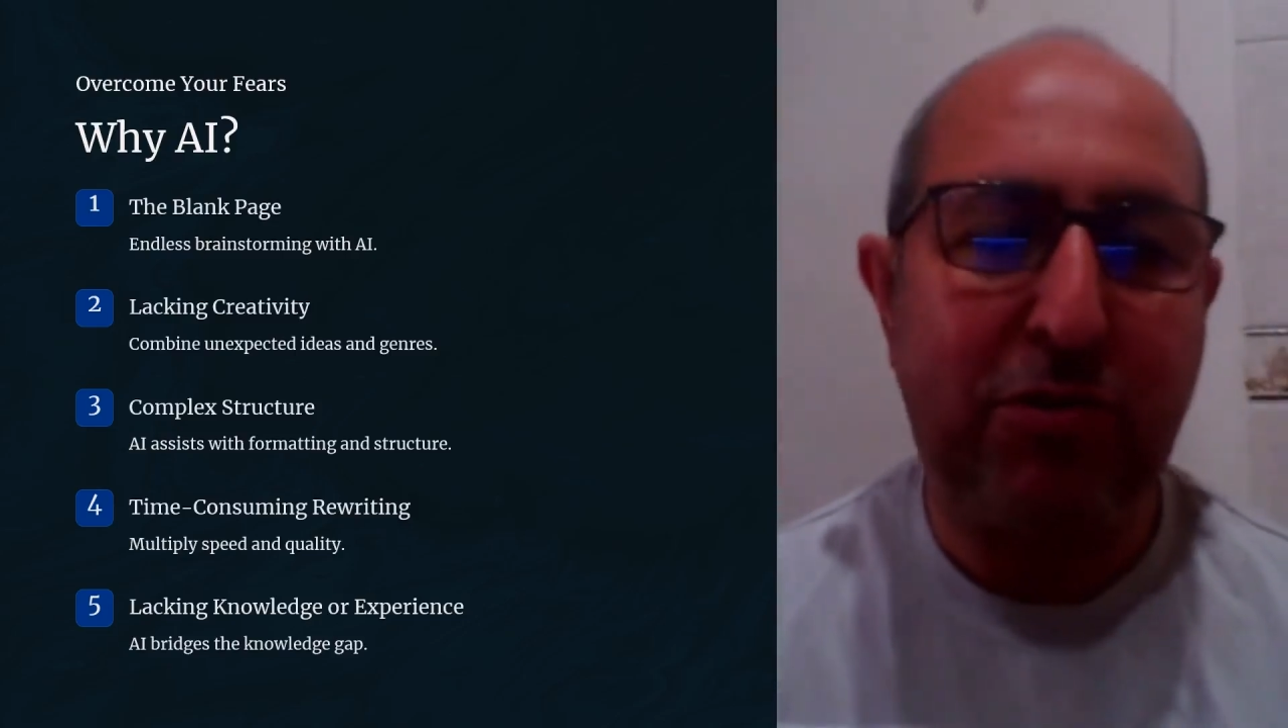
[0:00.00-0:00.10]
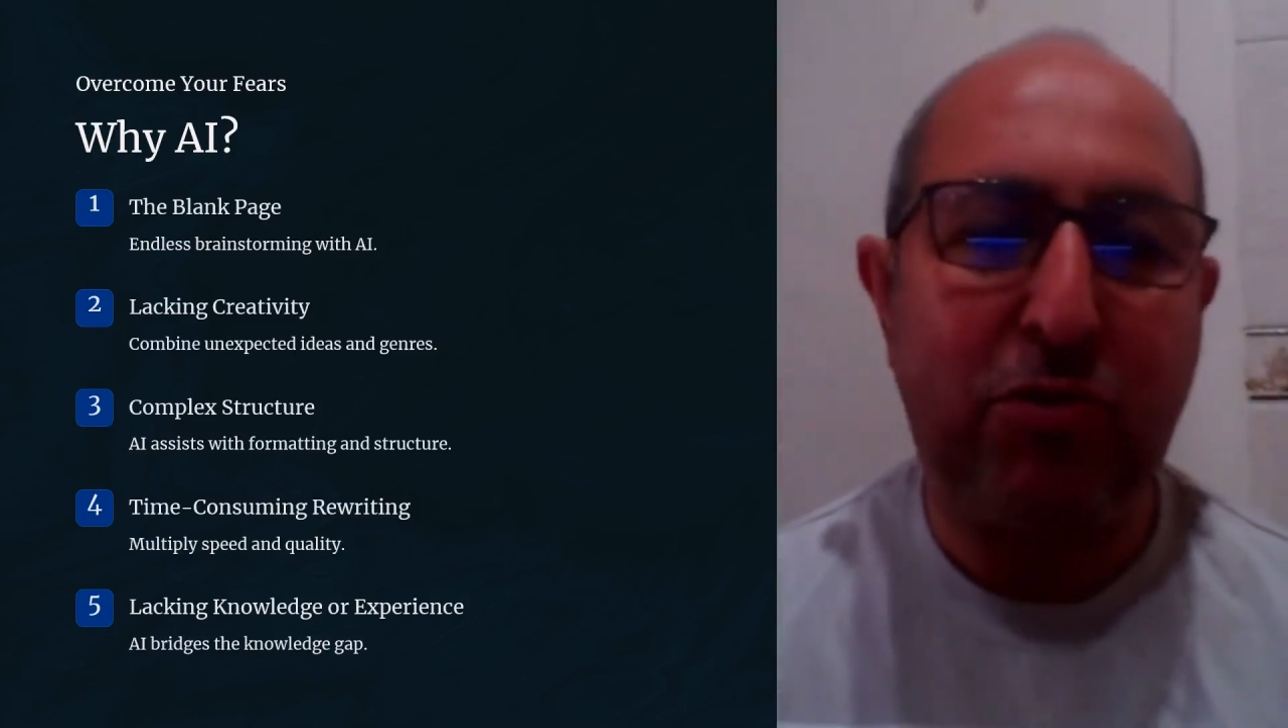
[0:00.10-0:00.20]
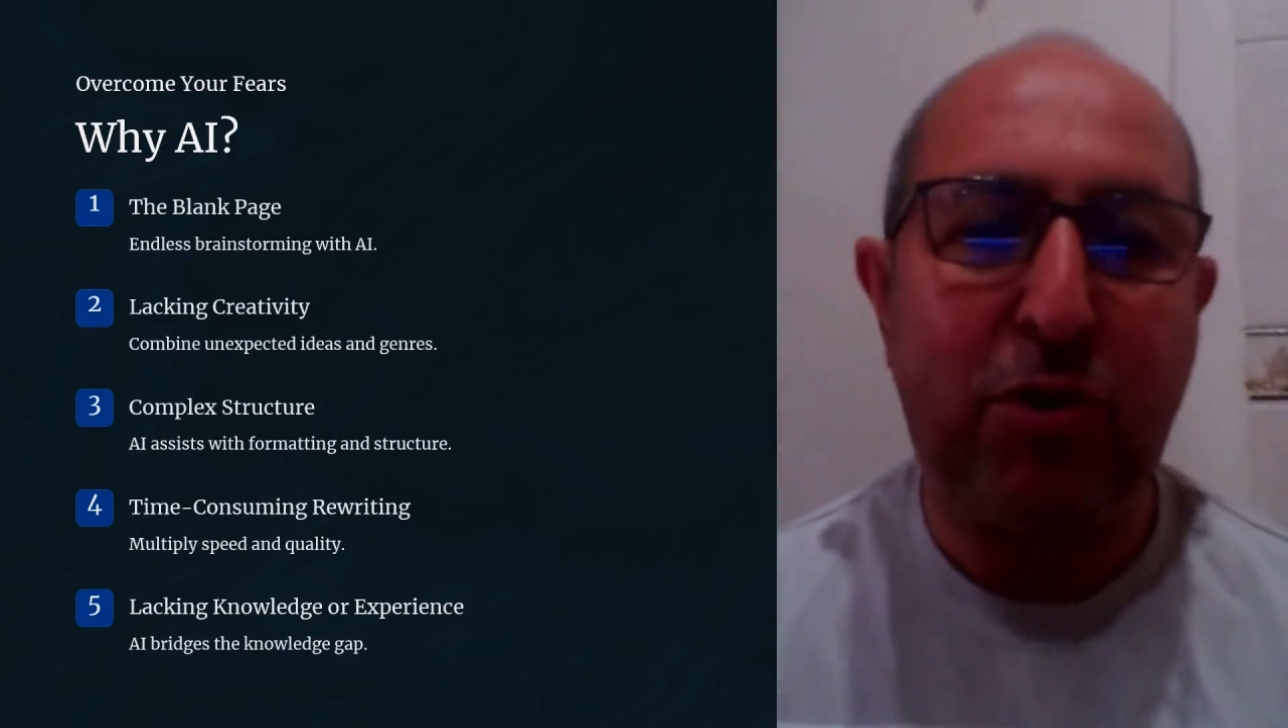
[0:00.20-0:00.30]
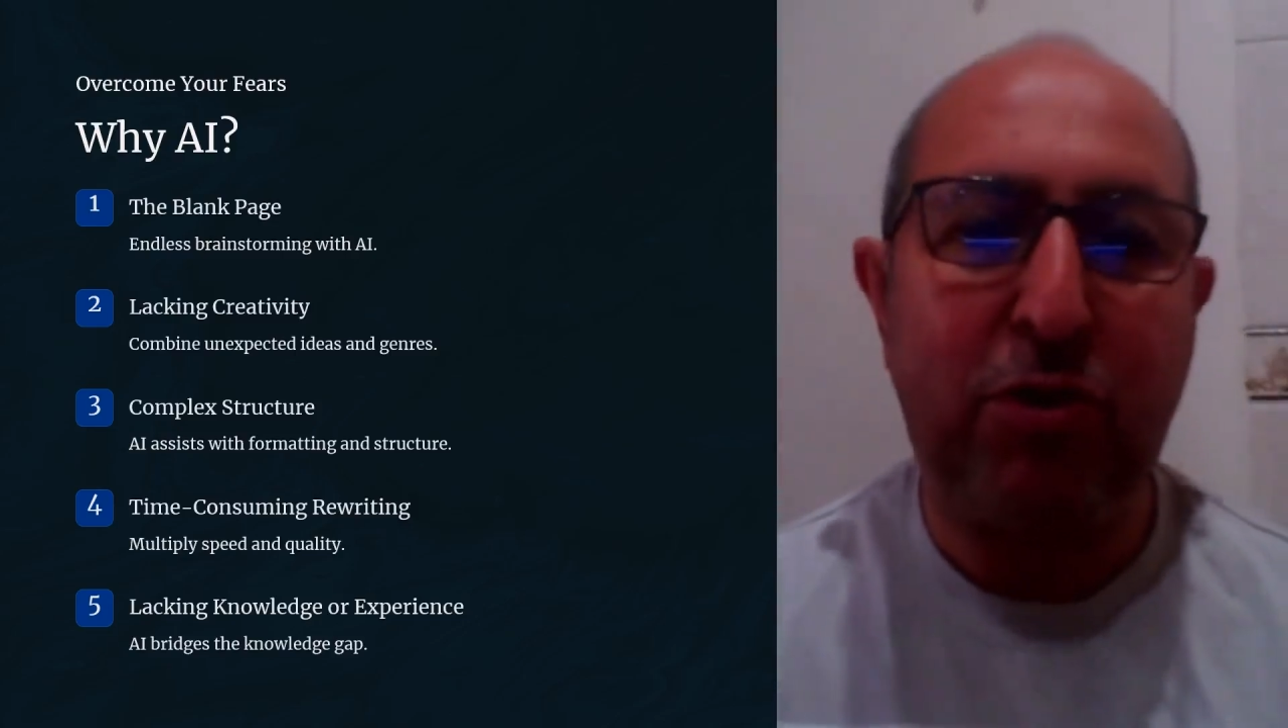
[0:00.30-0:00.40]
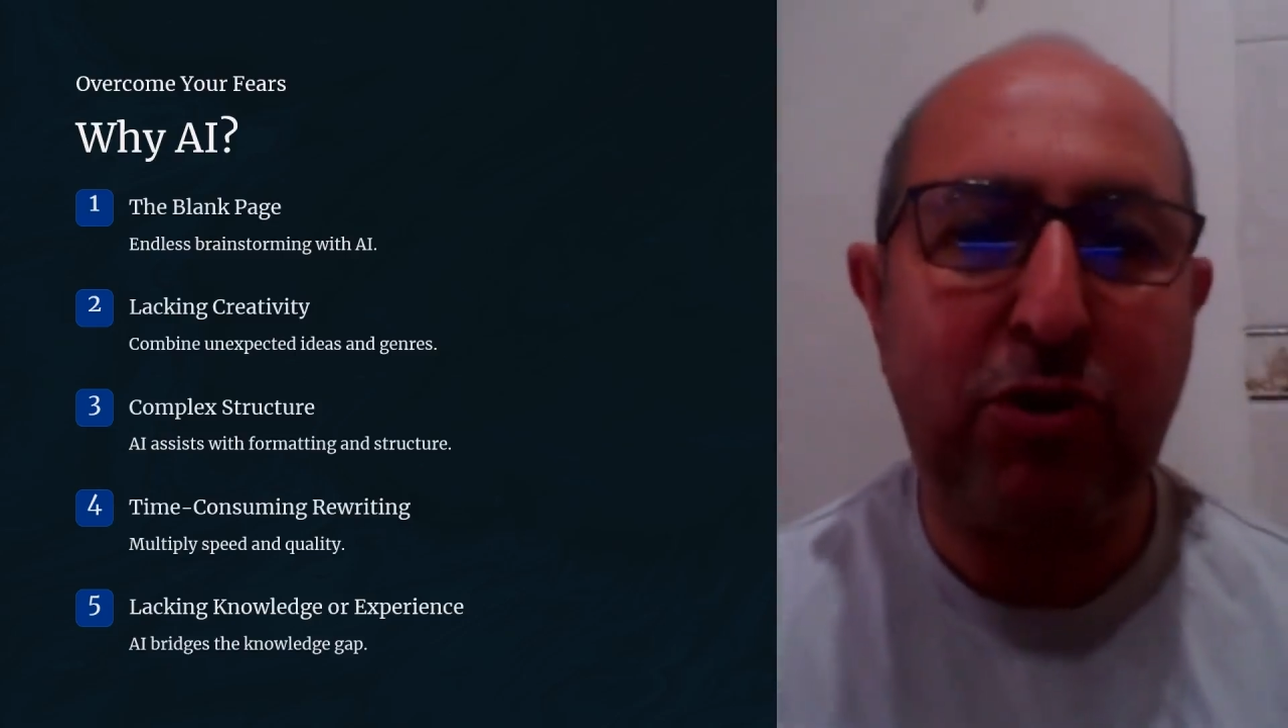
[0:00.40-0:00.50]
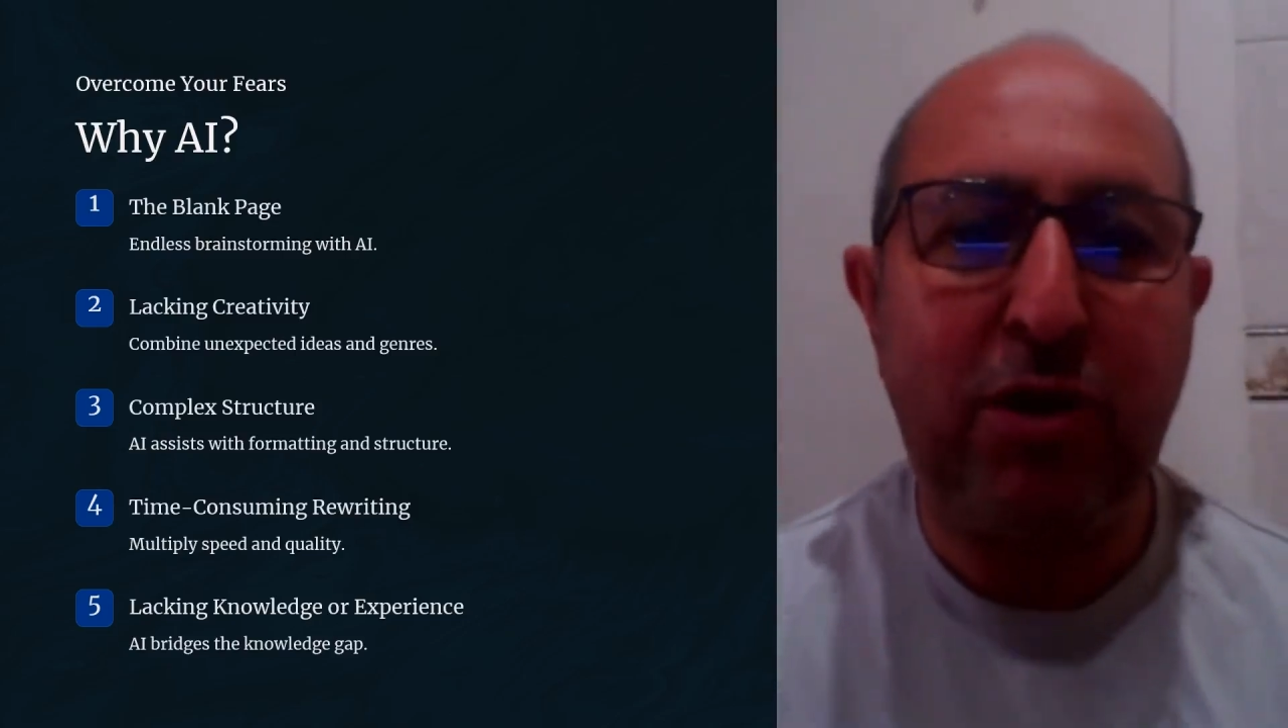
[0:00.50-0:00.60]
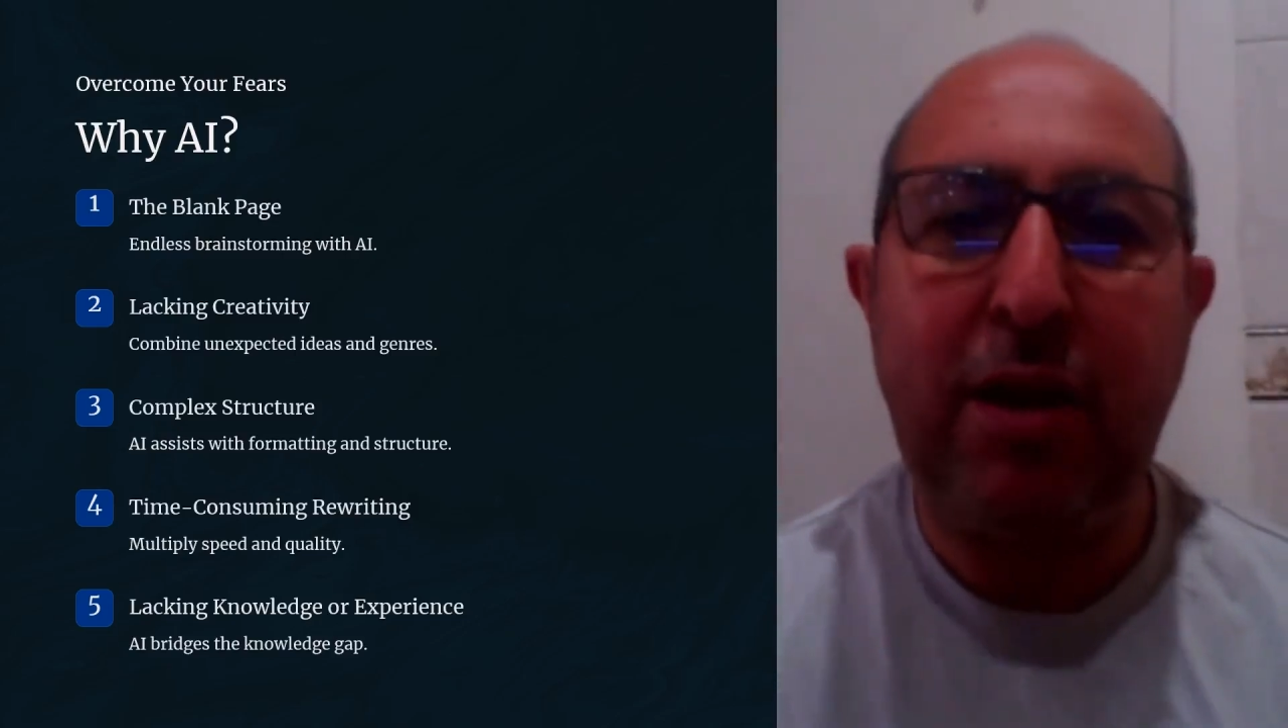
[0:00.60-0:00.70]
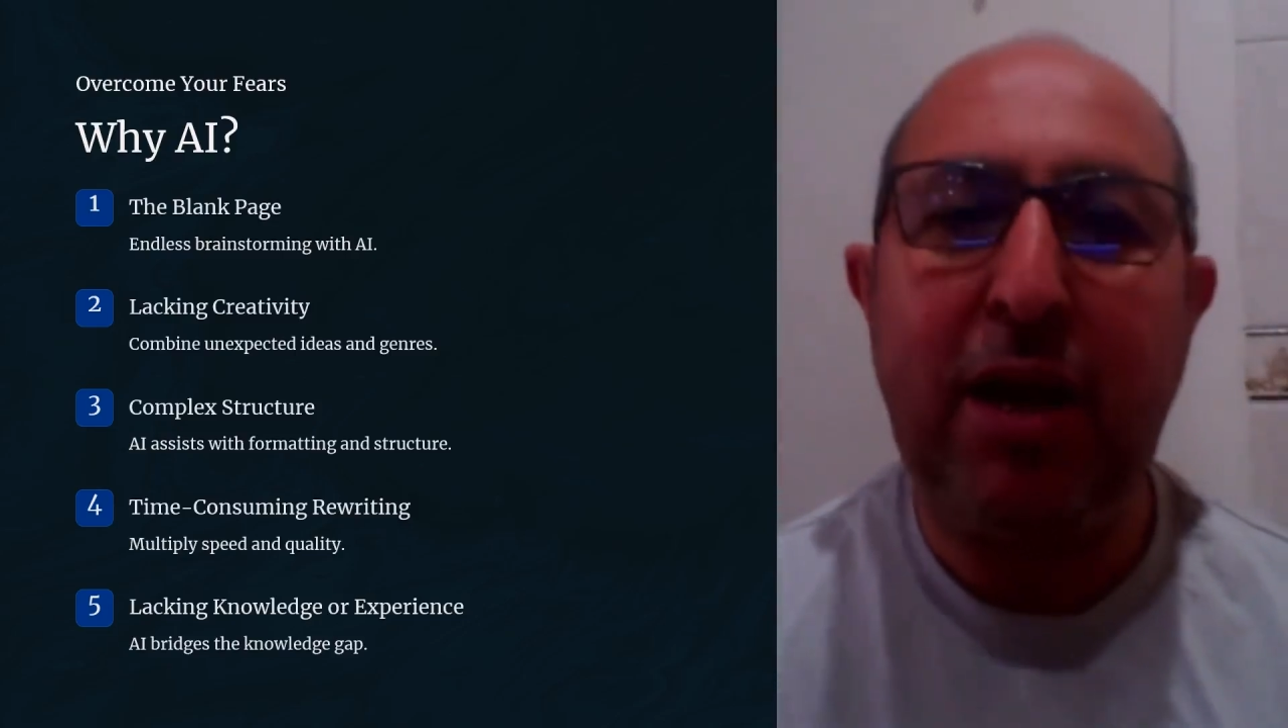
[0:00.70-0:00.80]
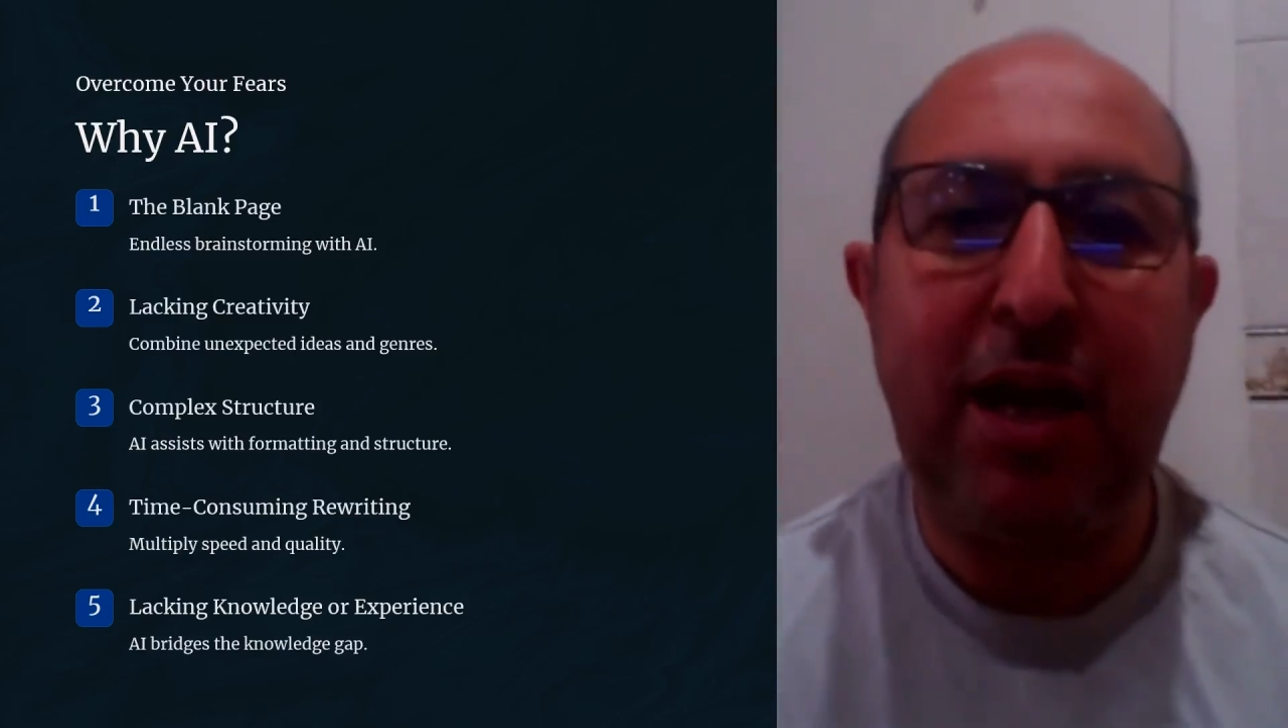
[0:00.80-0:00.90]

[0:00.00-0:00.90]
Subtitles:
structure,